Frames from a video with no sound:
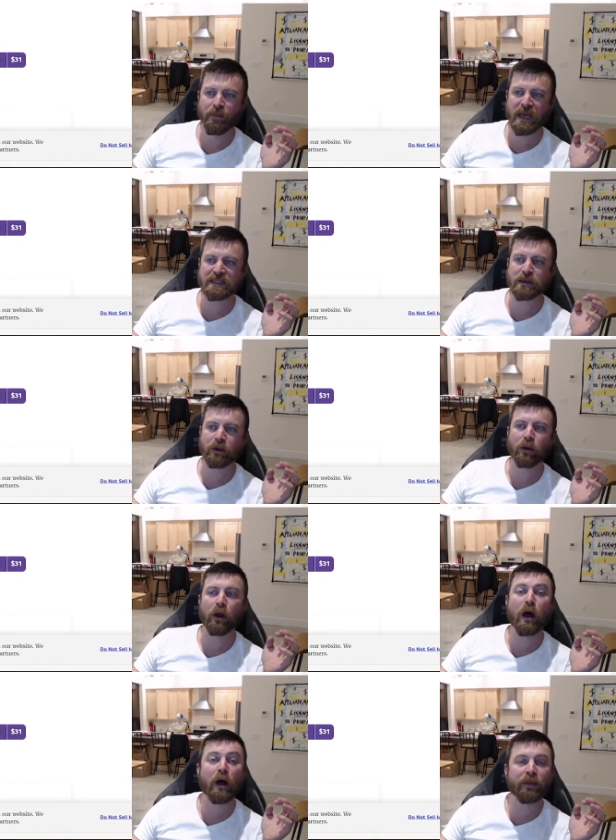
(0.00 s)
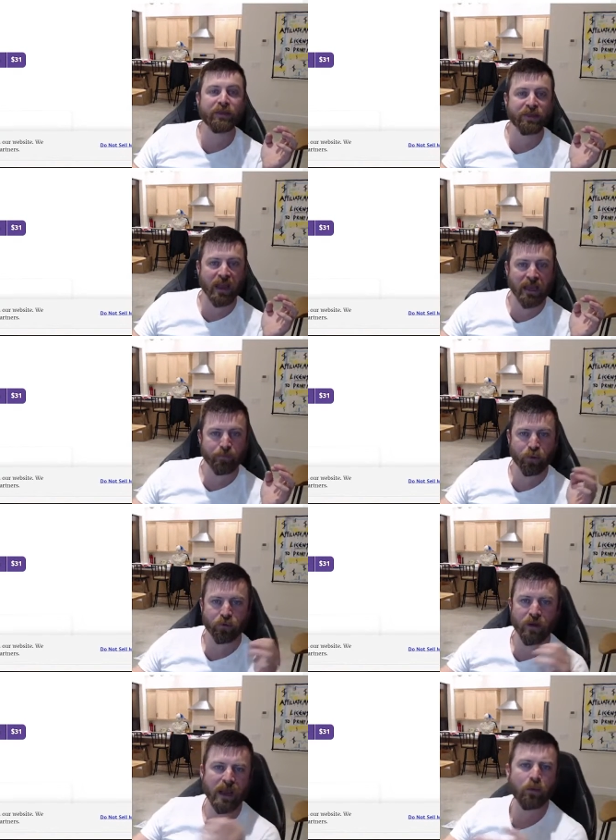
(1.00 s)
Best cloth diaper,
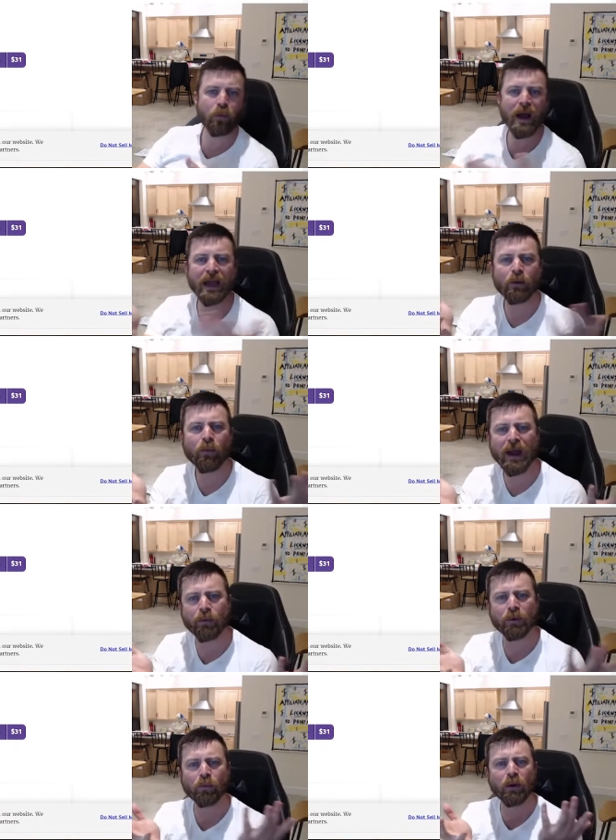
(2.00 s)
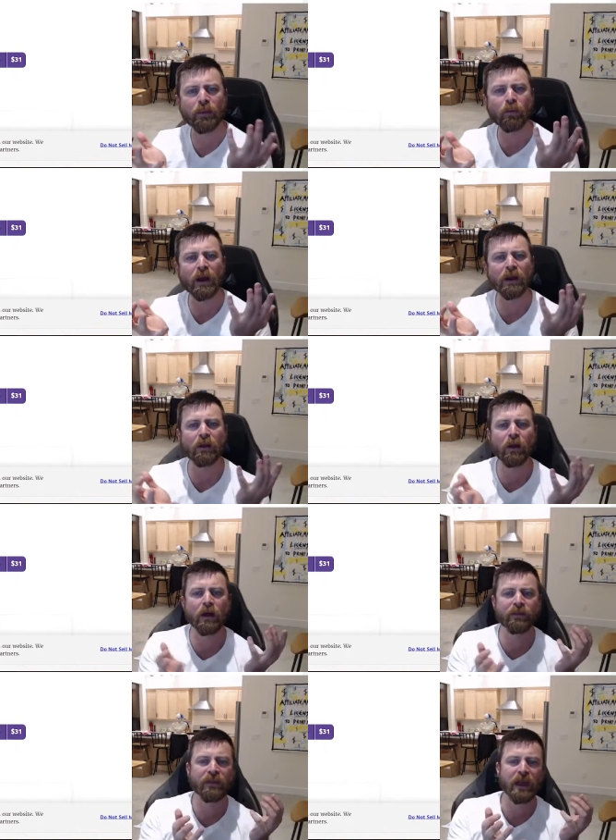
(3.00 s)
right? Why would a woman want a
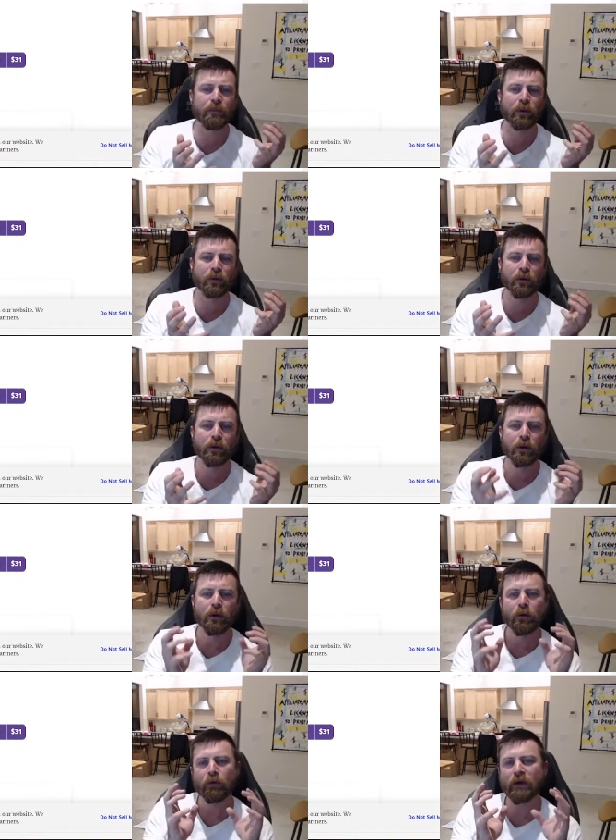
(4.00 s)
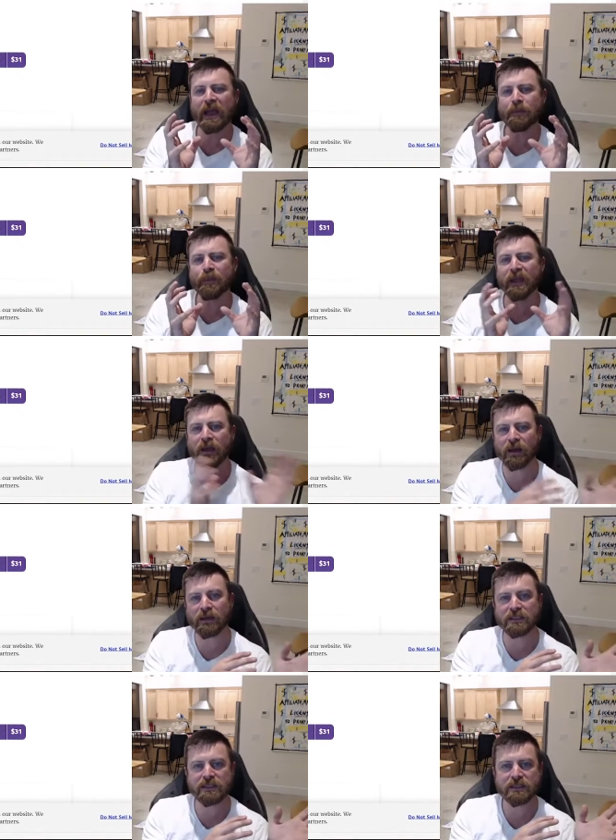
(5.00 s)
cloth diaper? Right?
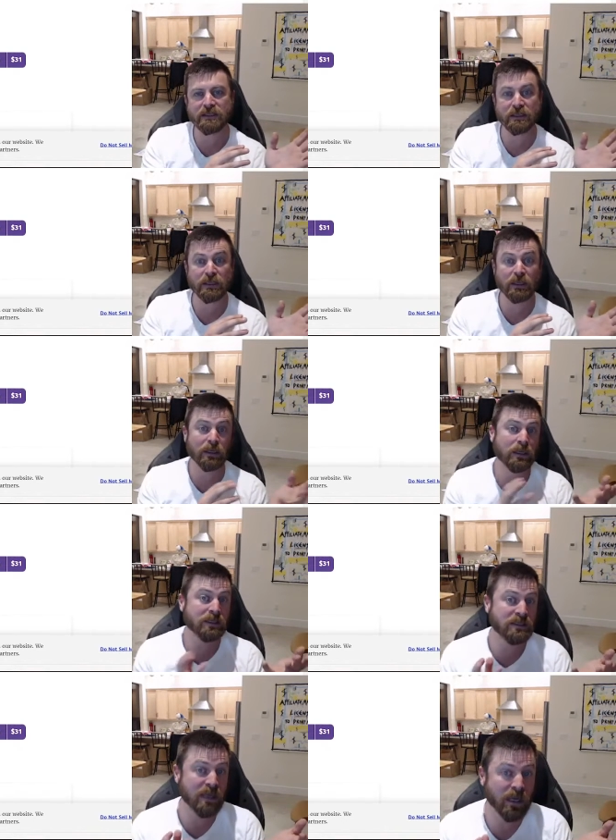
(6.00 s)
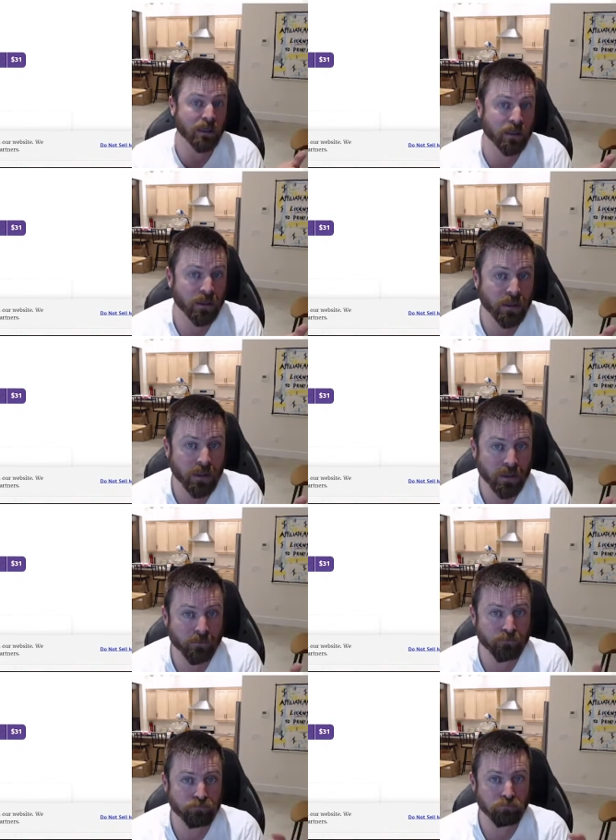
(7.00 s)
Because it's not
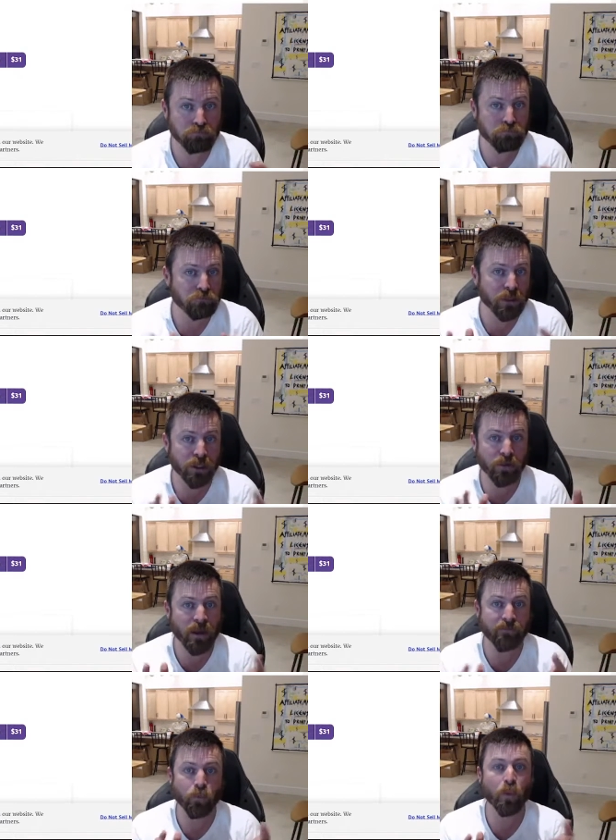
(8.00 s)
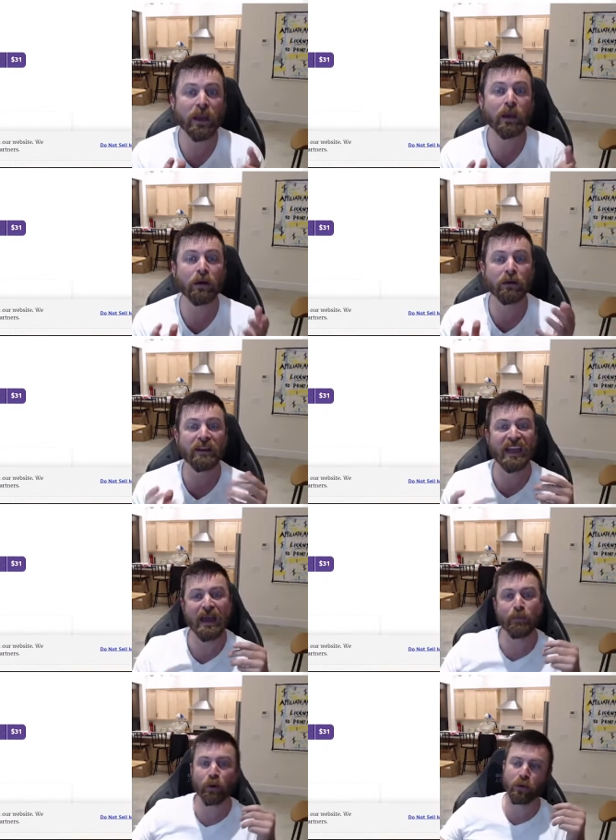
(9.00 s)
gonna, have weird
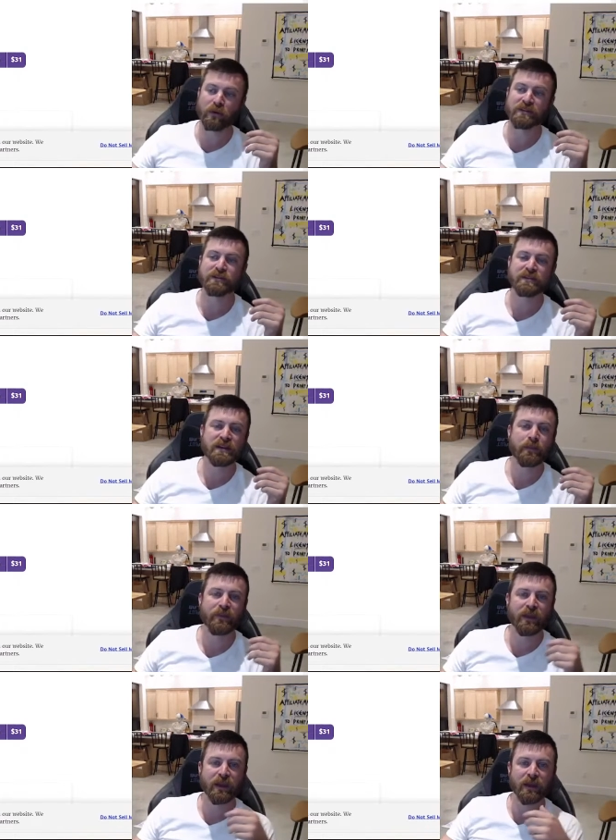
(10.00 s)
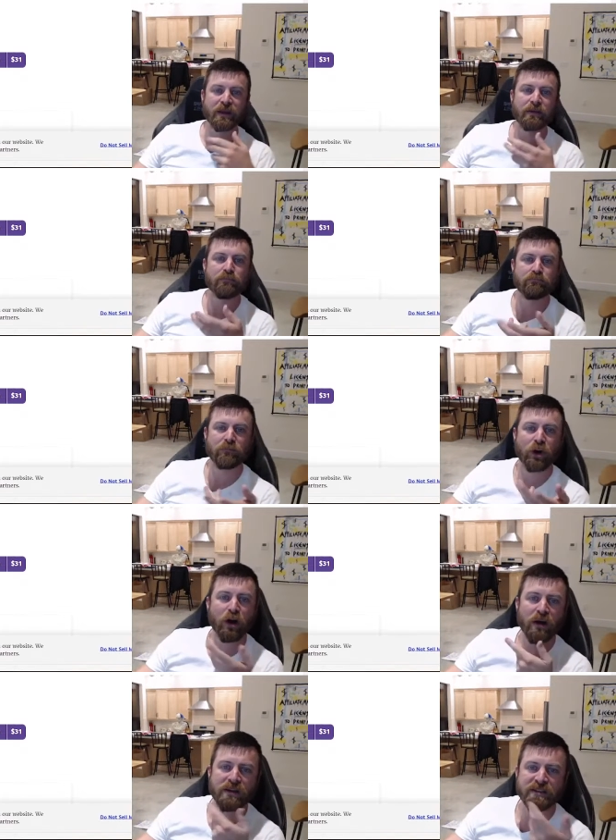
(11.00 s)
chemicals or something and
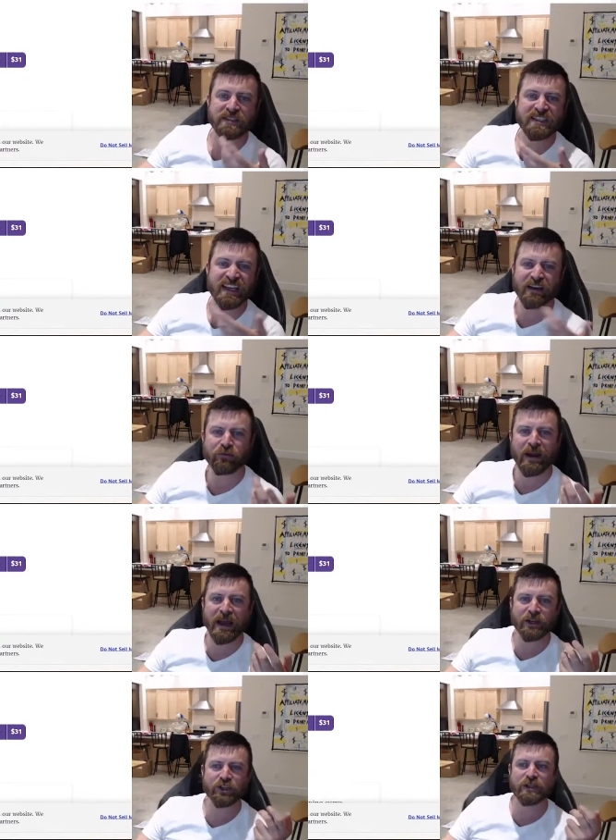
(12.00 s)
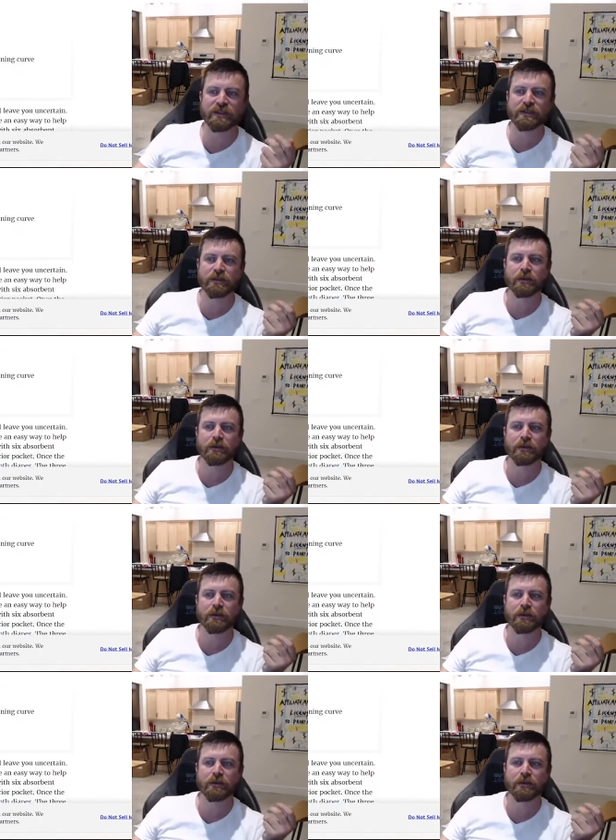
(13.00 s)
cause skin rashes.